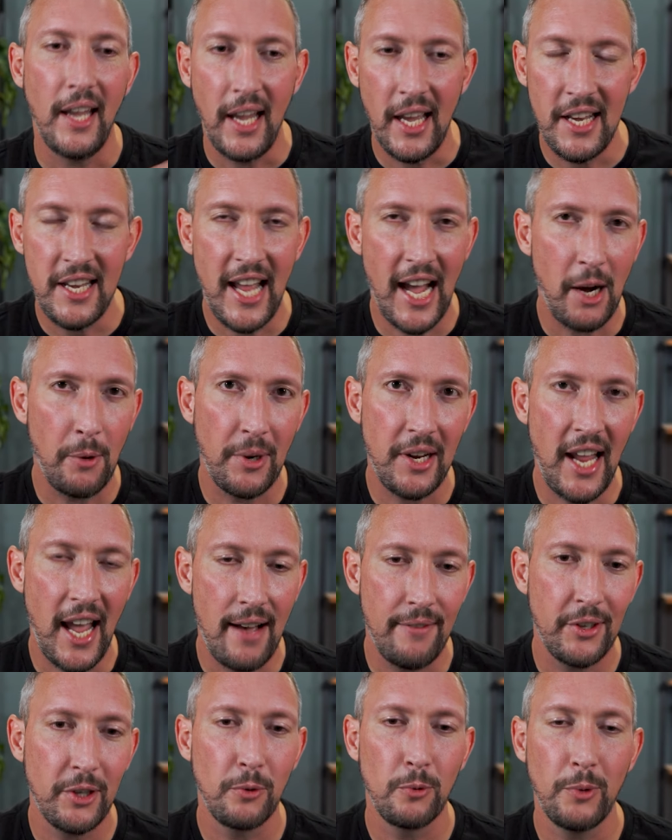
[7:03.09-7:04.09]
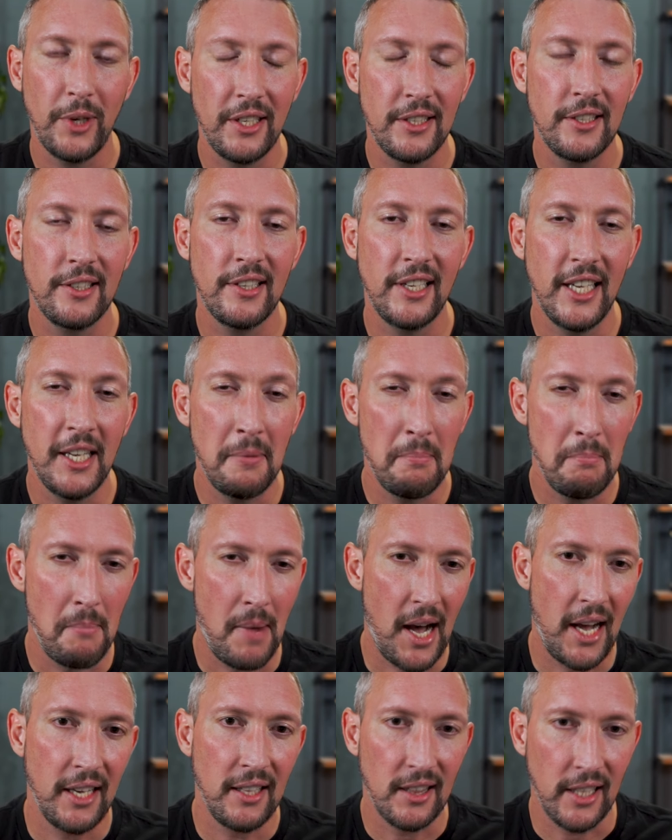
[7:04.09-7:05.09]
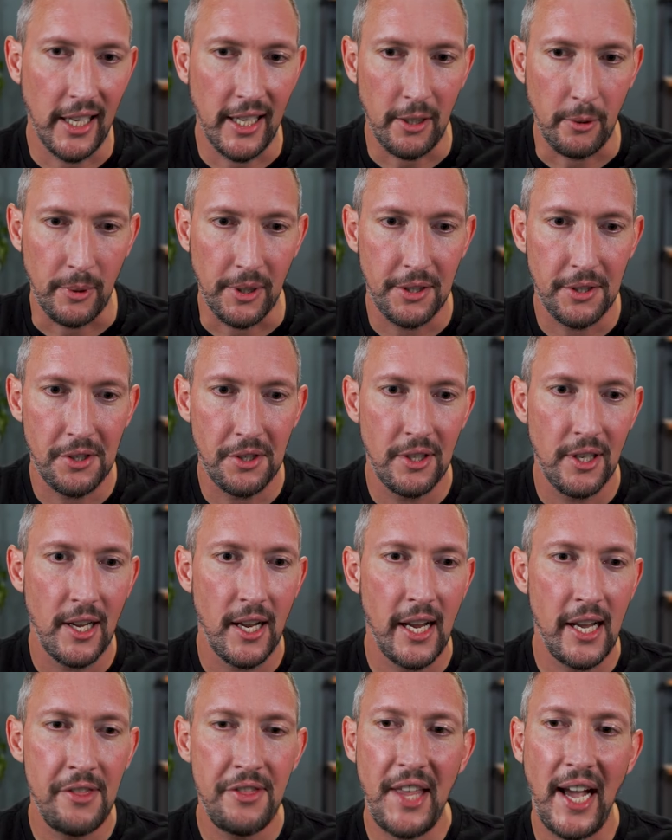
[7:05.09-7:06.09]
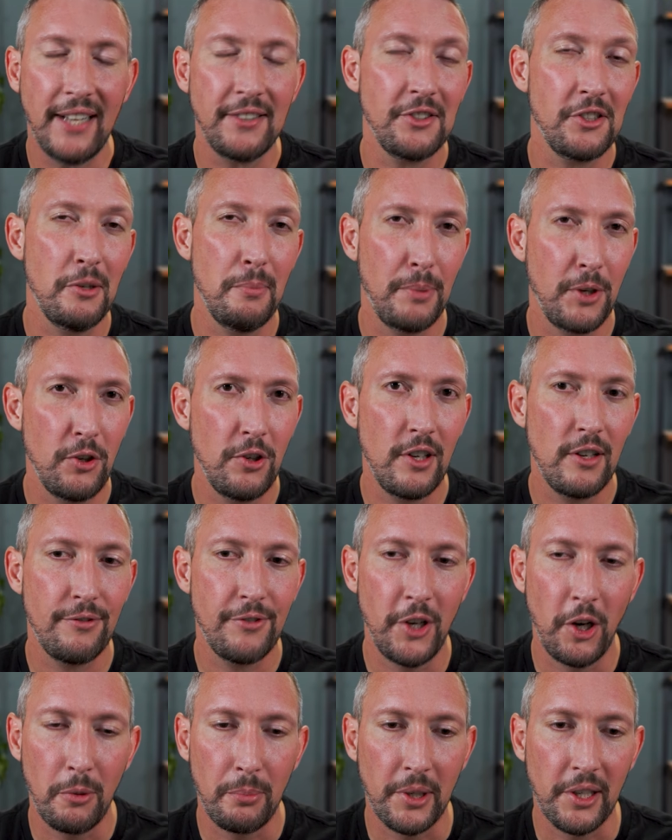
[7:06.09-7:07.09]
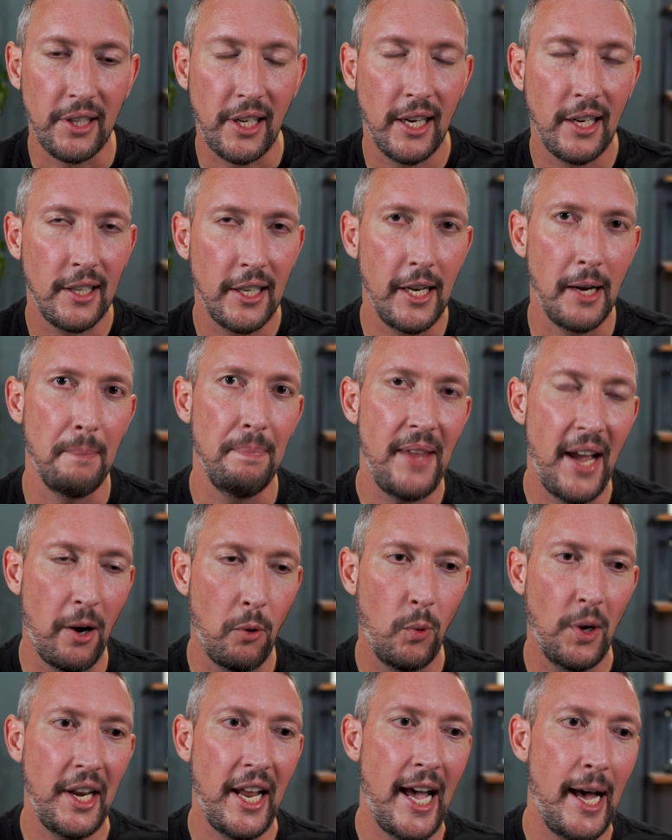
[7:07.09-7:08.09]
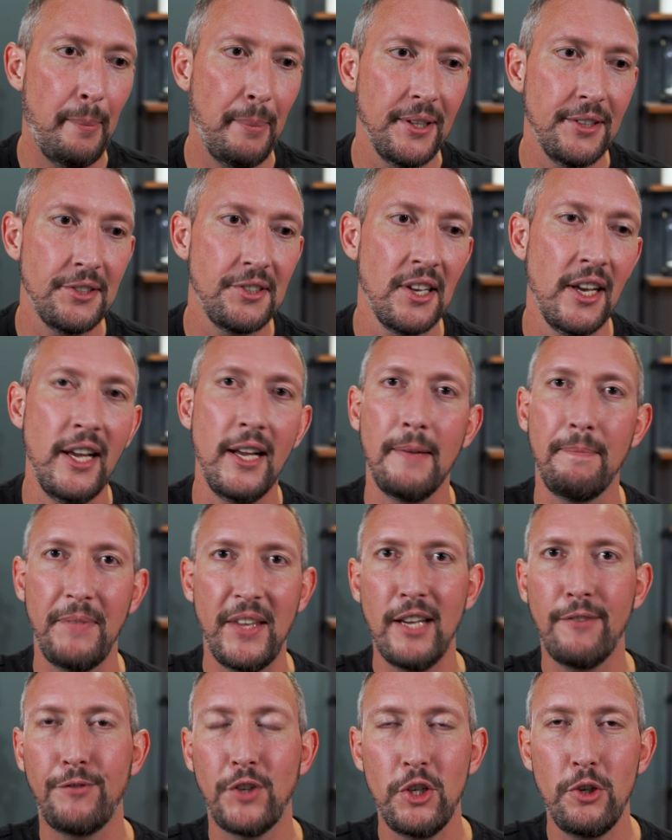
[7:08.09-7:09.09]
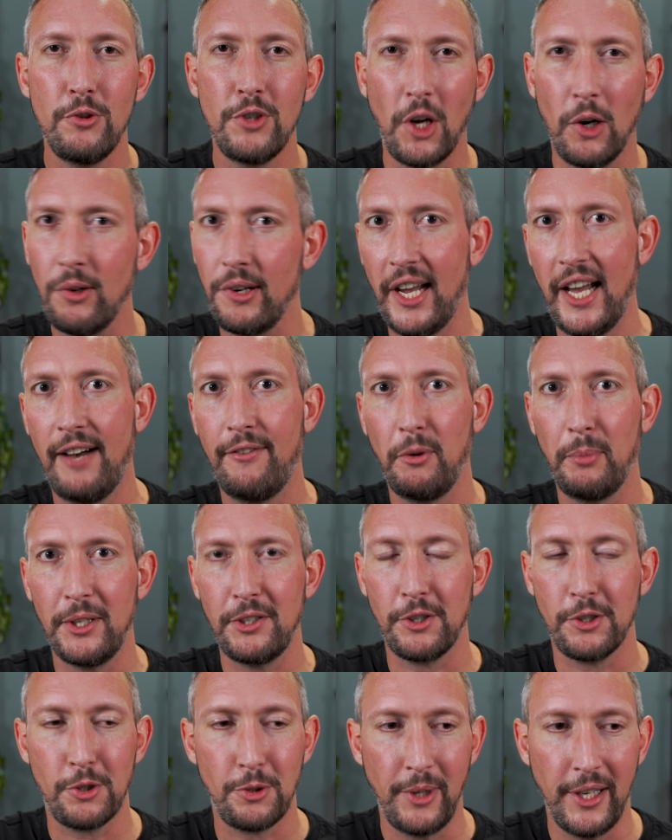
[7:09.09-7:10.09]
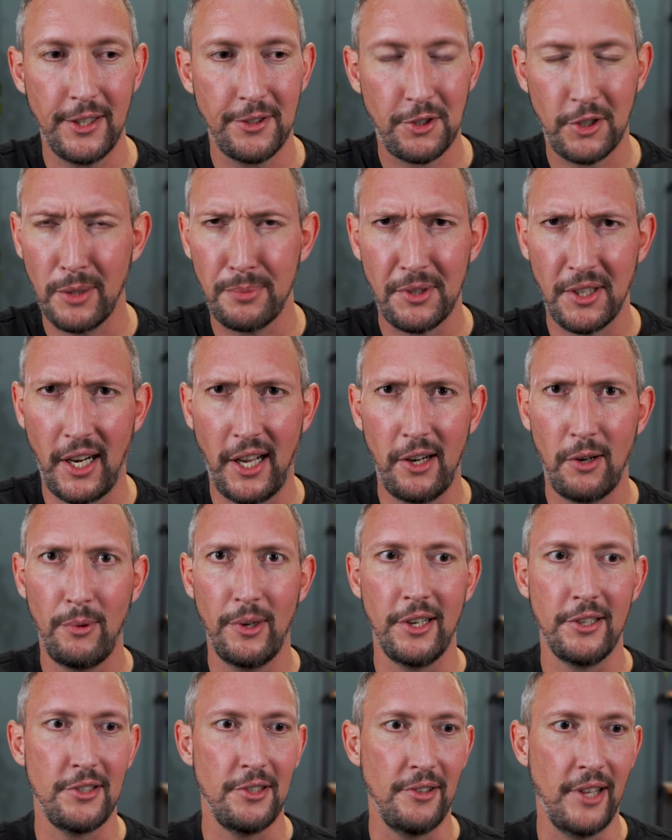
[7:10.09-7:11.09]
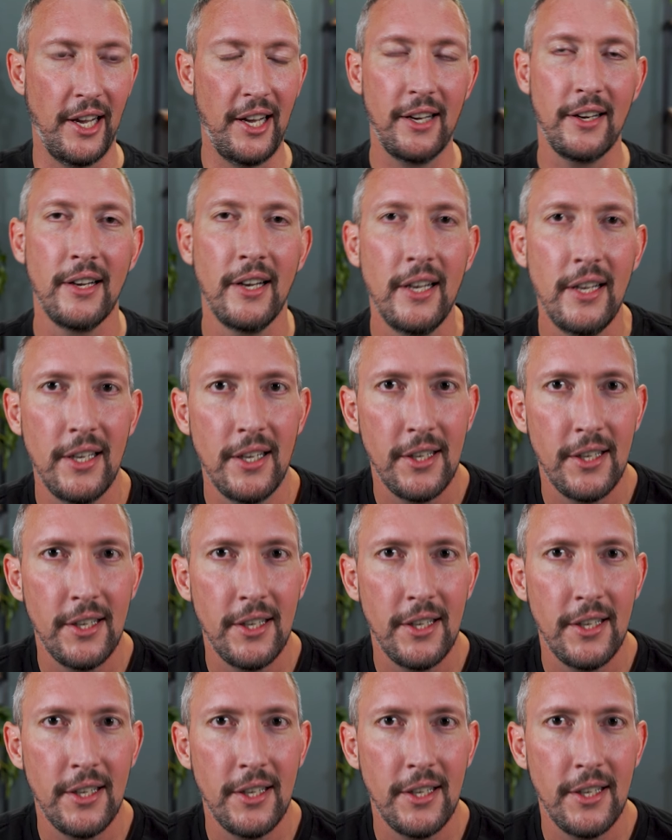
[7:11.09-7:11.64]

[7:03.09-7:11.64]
And now we have it written in my language. And that's the beauty of NotebookLM. Now, what happens if you don't have a bunch of transcripts? And I don't want to do that.